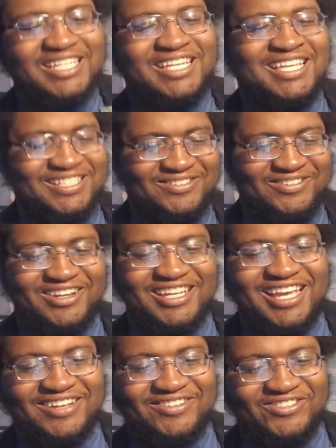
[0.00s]
The
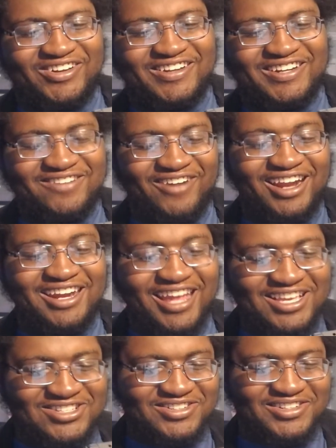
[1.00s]
very right
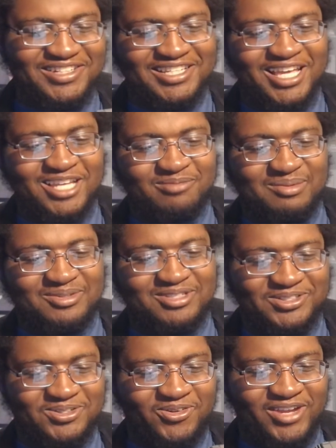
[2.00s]
next to it, the text bubble says
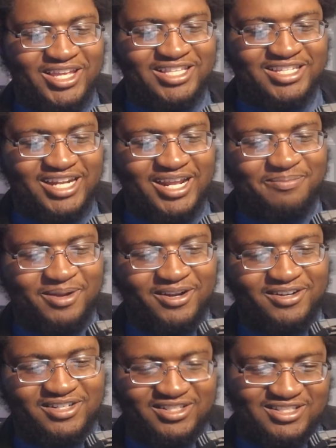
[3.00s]
the Great Jedi
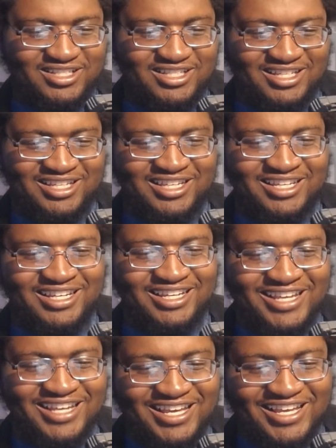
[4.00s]
Purge.
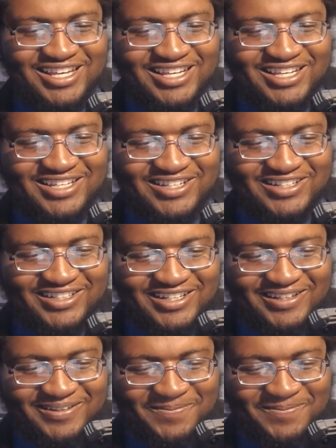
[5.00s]
Okay.